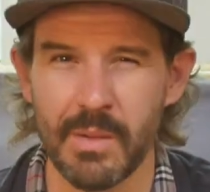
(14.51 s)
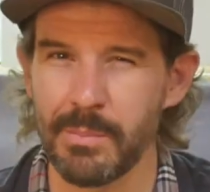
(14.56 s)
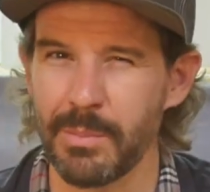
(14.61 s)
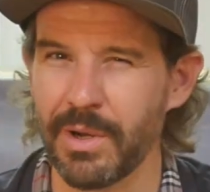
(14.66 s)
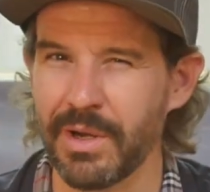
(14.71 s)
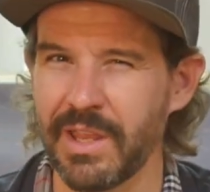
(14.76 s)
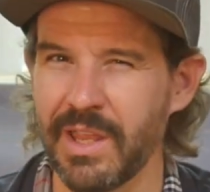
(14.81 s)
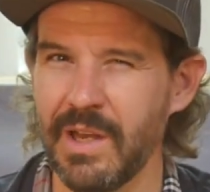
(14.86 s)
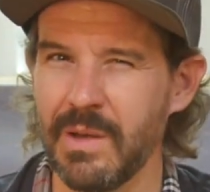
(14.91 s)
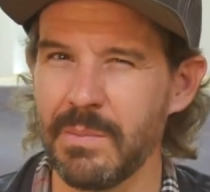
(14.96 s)

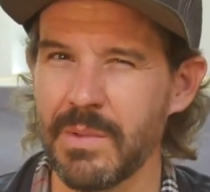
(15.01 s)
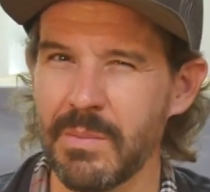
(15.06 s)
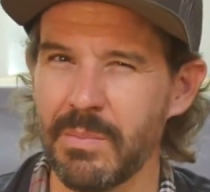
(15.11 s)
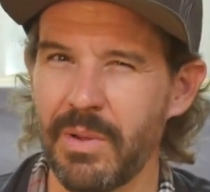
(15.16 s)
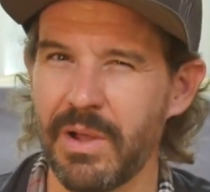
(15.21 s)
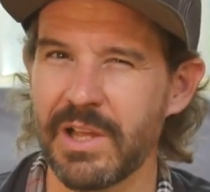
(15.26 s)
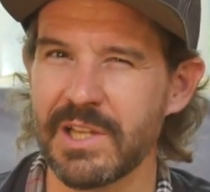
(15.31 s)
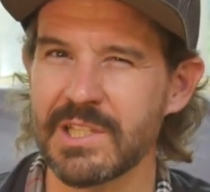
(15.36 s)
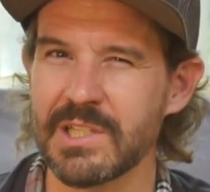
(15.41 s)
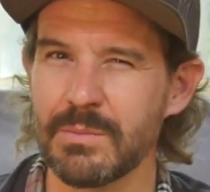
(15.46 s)
But can it be
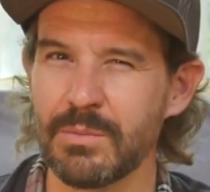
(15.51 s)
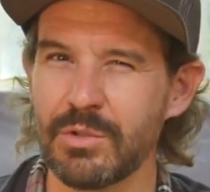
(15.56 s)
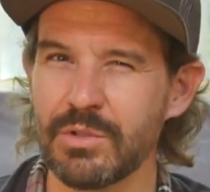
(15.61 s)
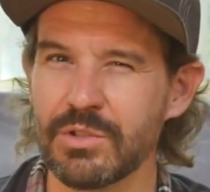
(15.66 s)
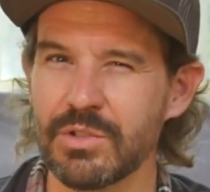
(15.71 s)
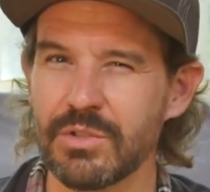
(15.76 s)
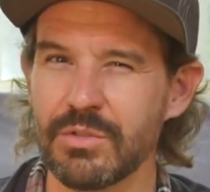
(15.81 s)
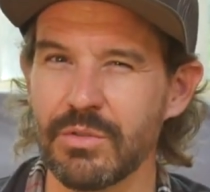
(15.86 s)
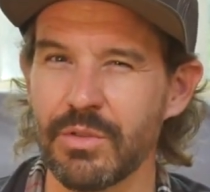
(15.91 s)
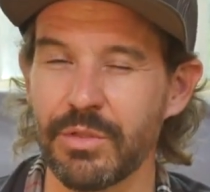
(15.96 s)
possible
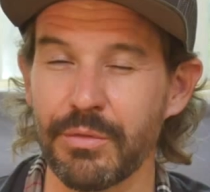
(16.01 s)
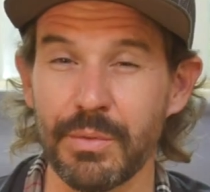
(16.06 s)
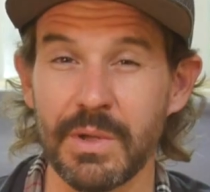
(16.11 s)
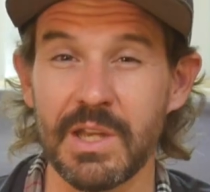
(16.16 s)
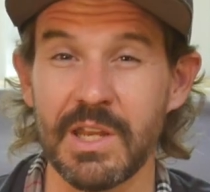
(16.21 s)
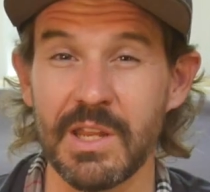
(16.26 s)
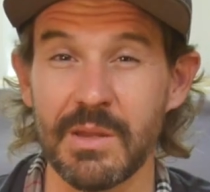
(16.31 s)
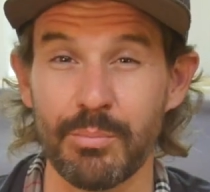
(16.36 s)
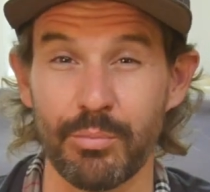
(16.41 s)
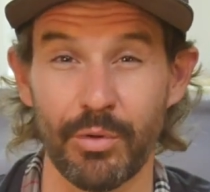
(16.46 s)
to
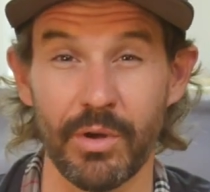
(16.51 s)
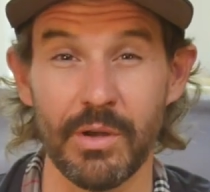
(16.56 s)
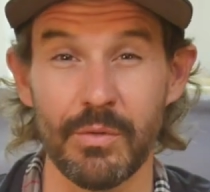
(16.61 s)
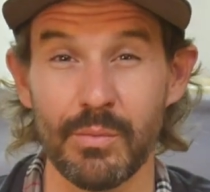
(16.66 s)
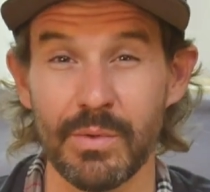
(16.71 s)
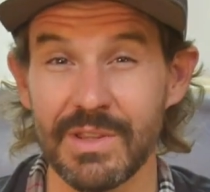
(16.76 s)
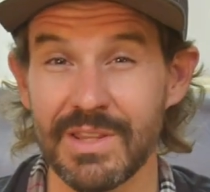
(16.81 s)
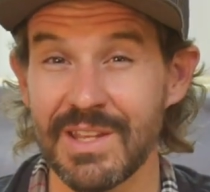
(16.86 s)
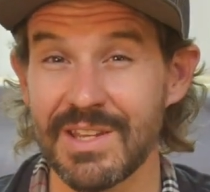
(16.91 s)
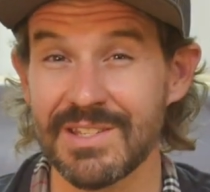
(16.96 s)
3D print
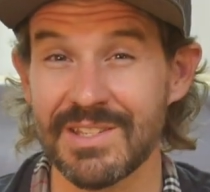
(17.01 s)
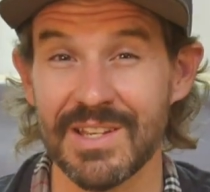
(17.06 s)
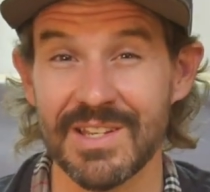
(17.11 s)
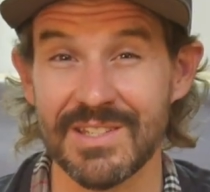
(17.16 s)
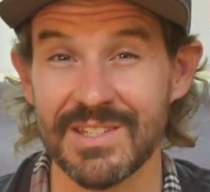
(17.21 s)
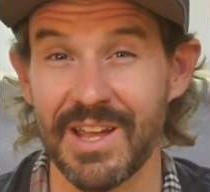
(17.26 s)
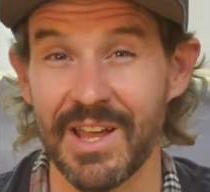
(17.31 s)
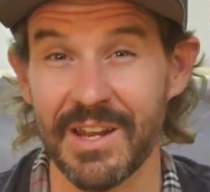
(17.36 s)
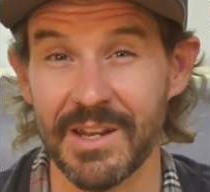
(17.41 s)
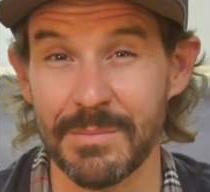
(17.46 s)
with these
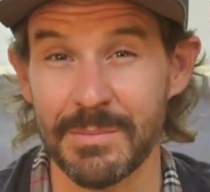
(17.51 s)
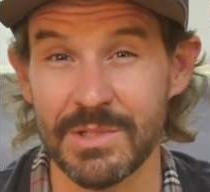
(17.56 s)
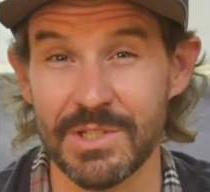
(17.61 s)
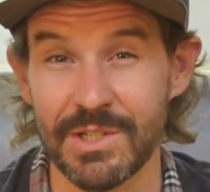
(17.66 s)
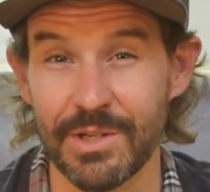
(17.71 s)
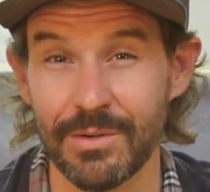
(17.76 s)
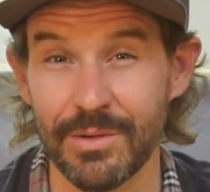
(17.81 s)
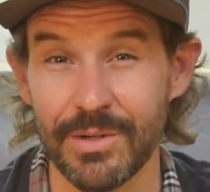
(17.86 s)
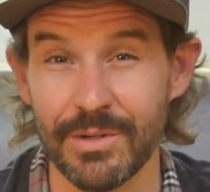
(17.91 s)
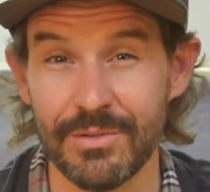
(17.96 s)
exotic
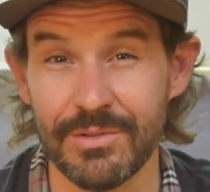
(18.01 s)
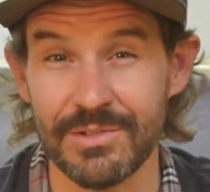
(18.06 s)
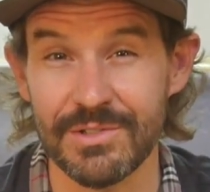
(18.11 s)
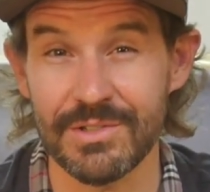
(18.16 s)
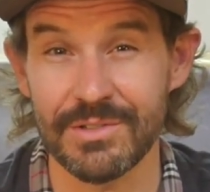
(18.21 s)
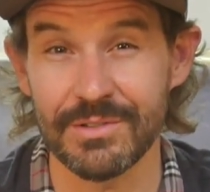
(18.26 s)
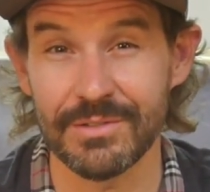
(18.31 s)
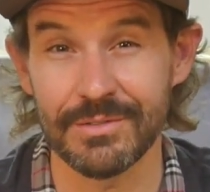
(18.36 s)
materials?